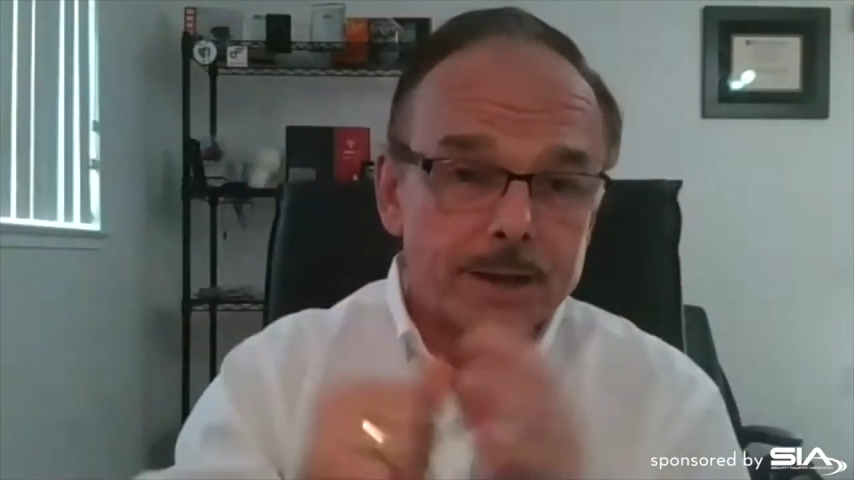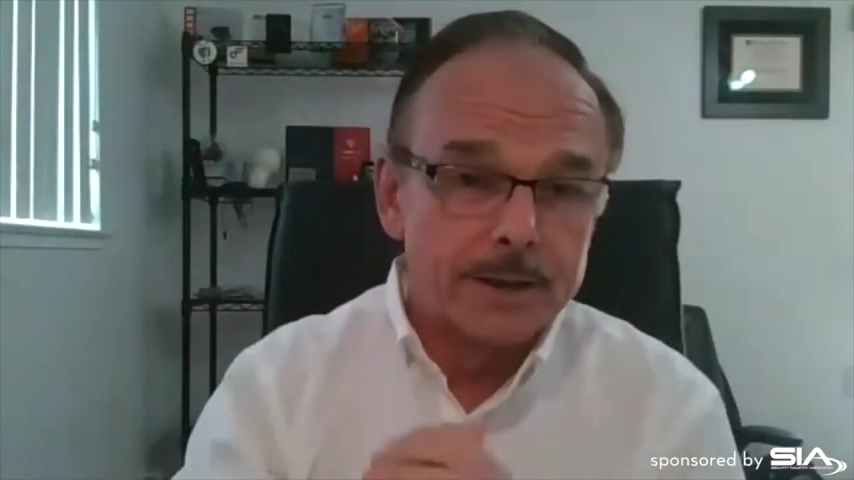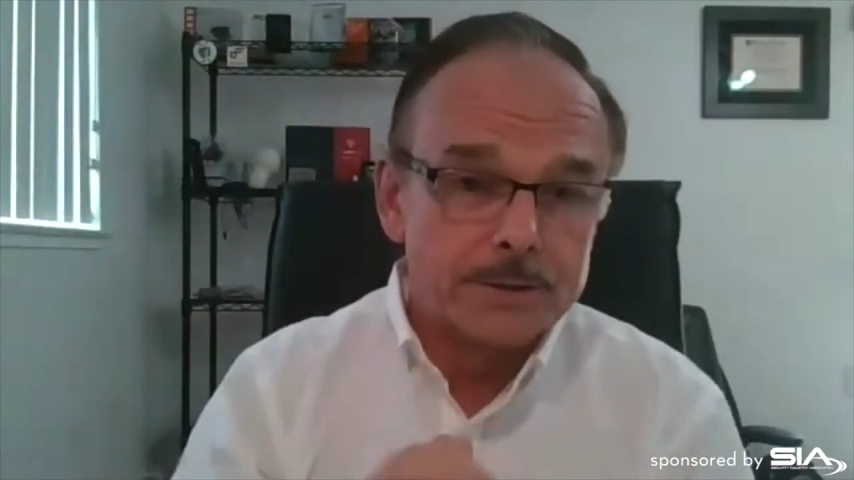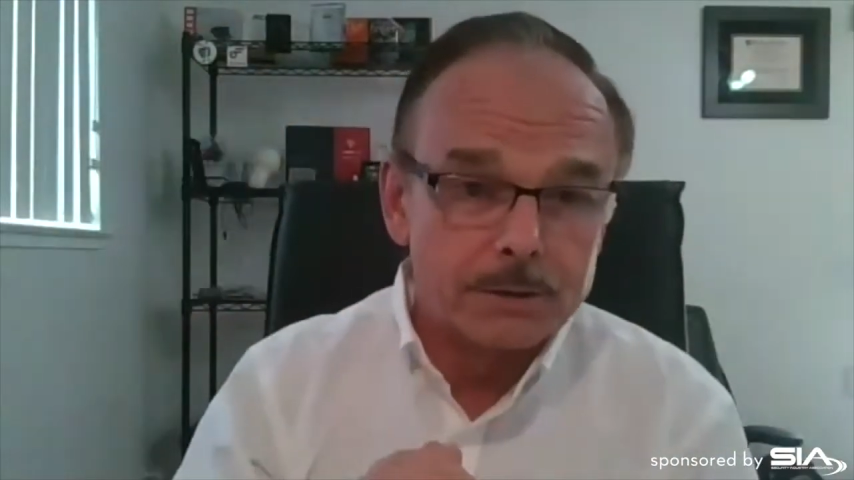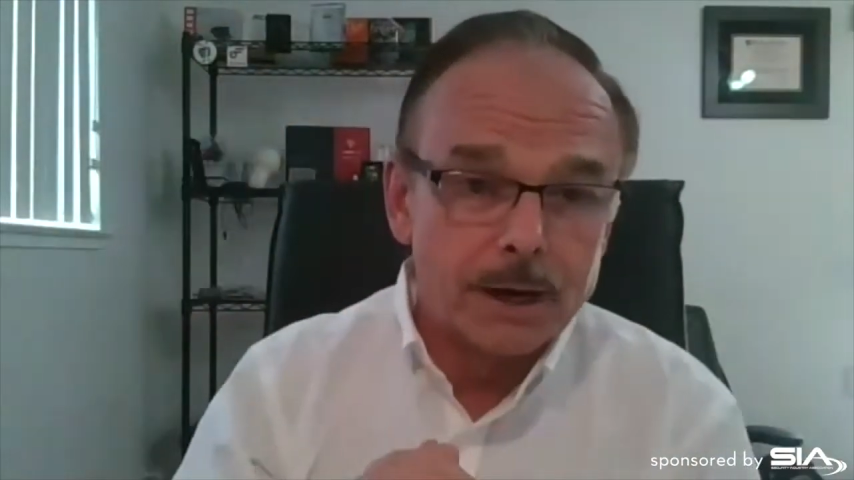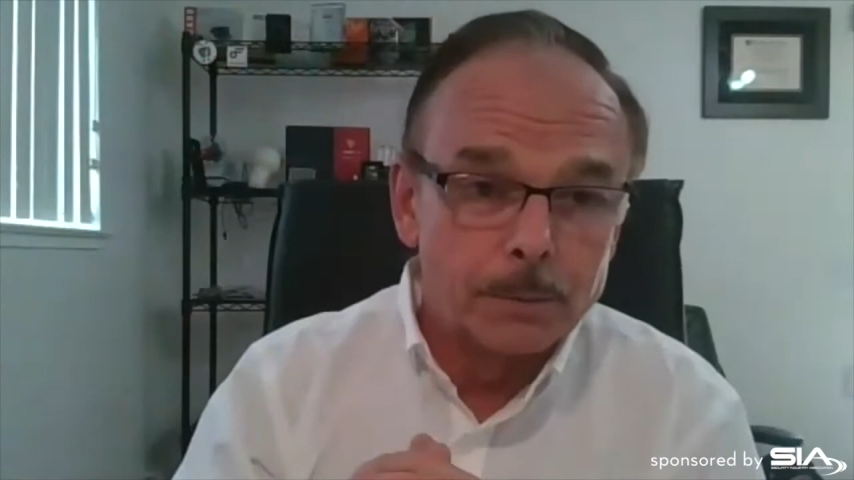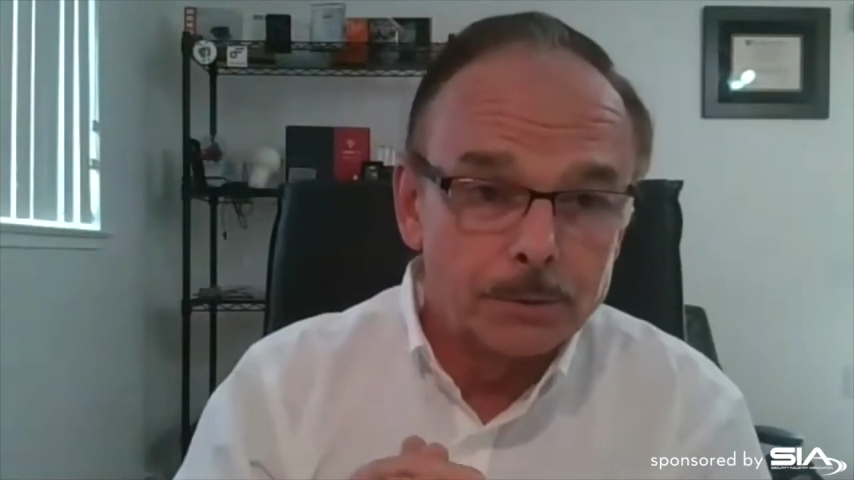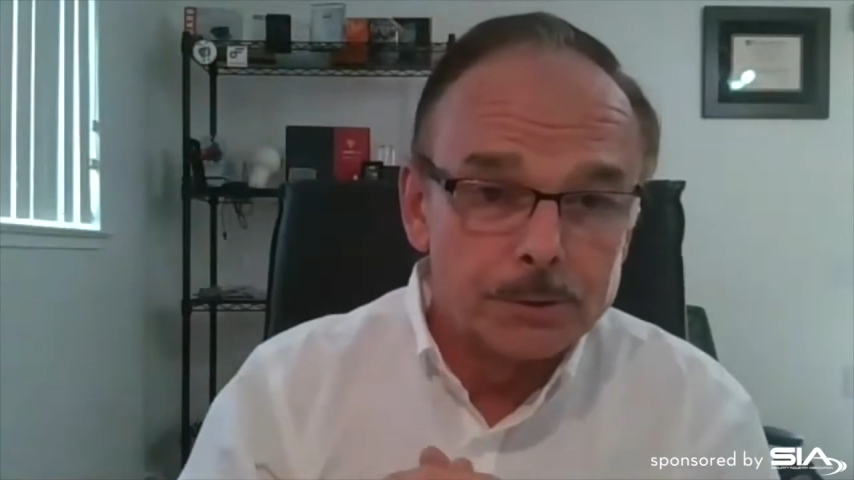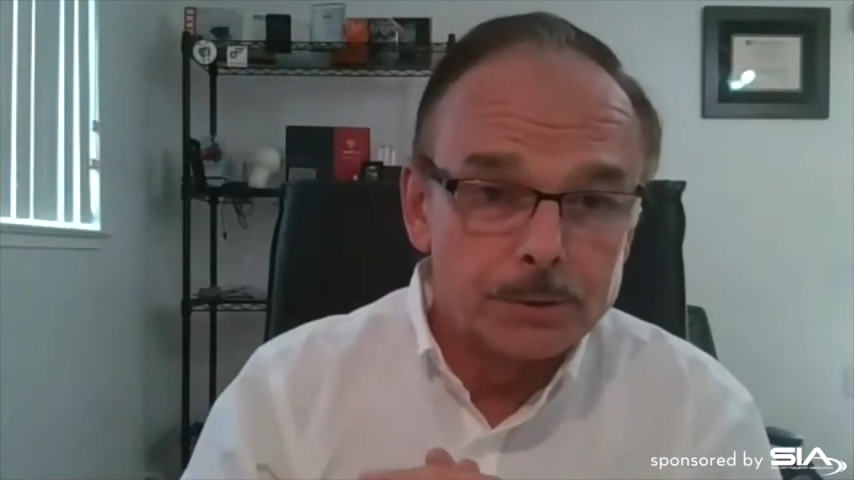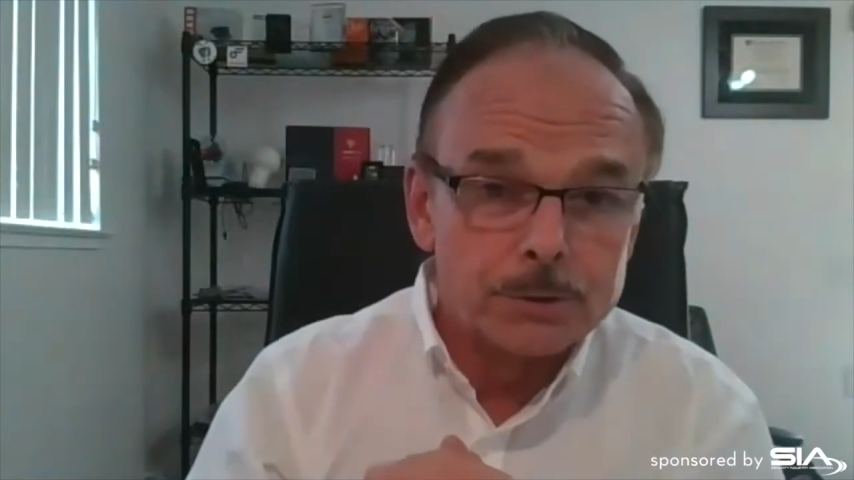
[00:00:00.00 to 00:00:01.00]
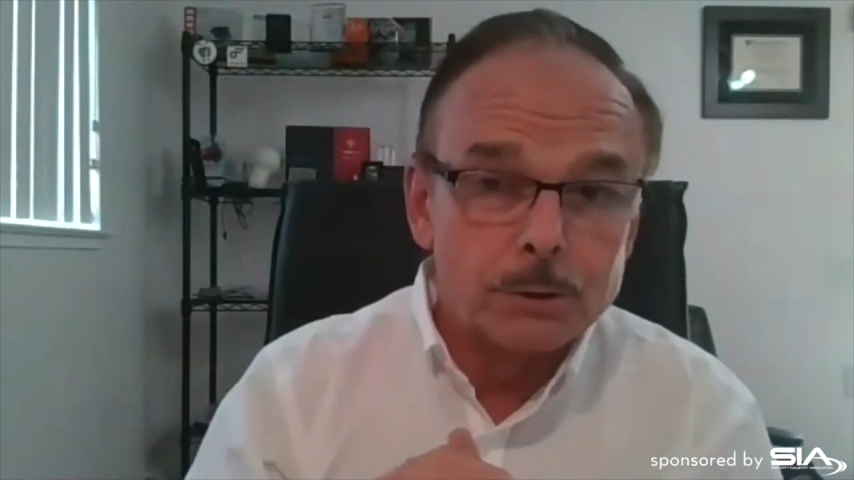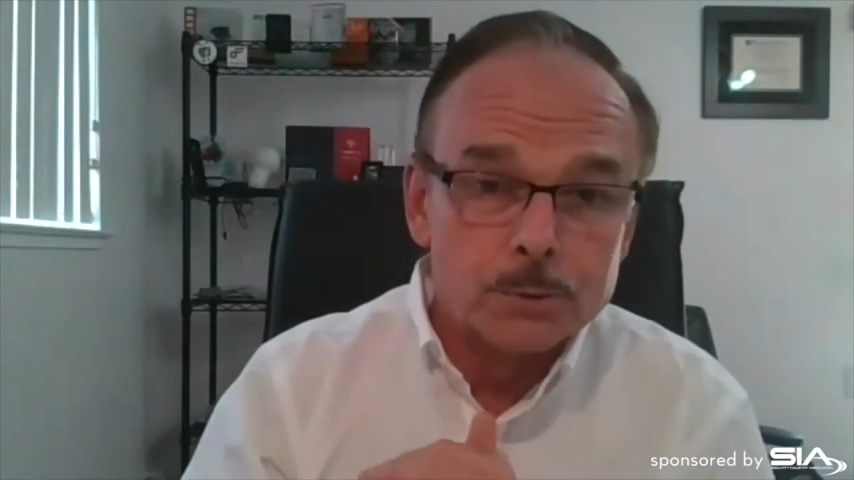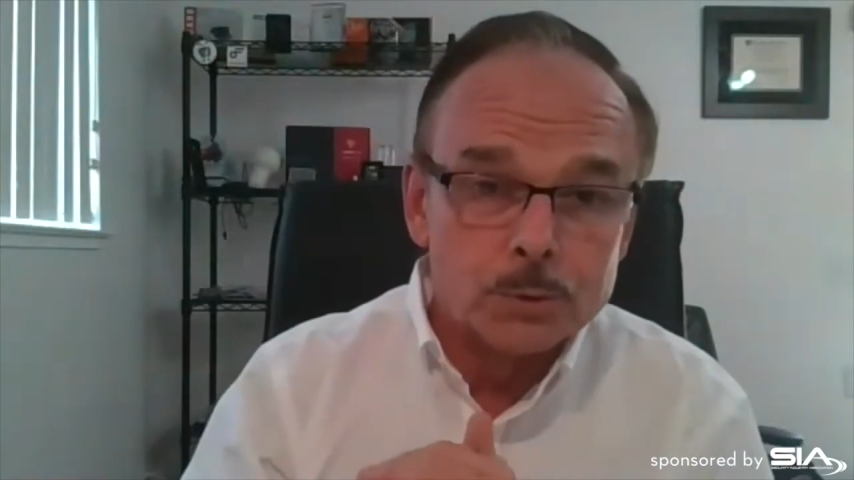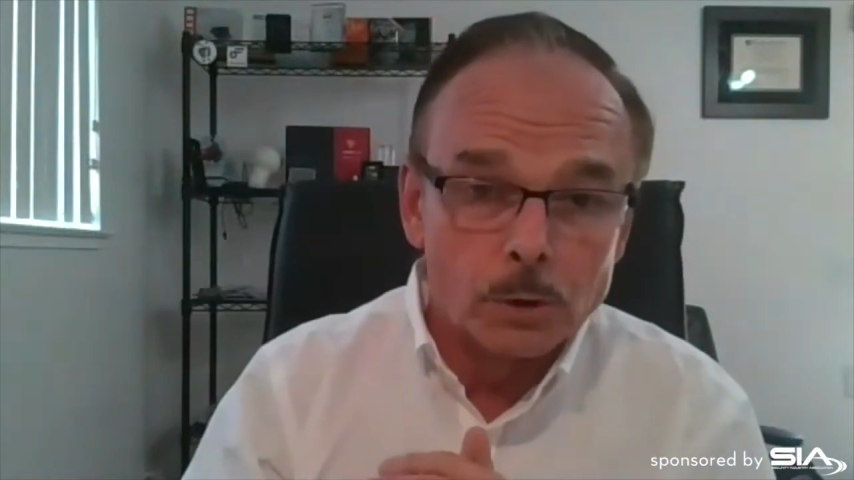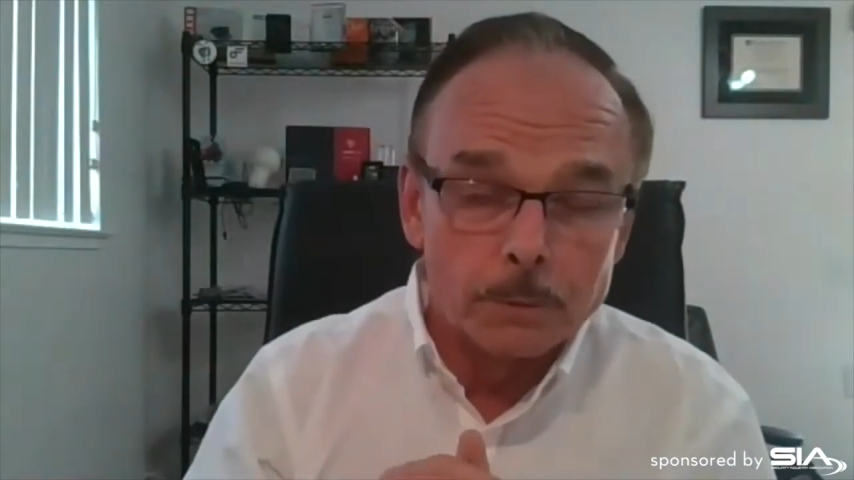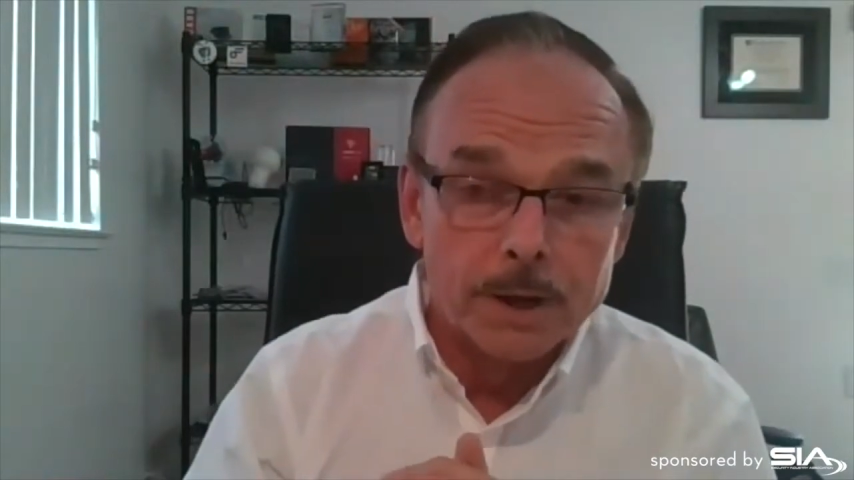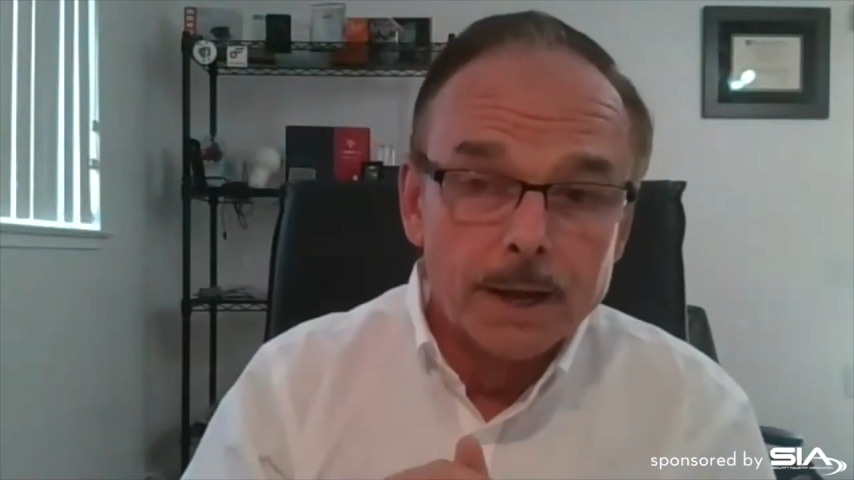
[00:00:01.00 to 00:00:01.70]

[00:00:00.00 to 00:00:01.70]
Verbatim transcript: as they're able to, to absorb,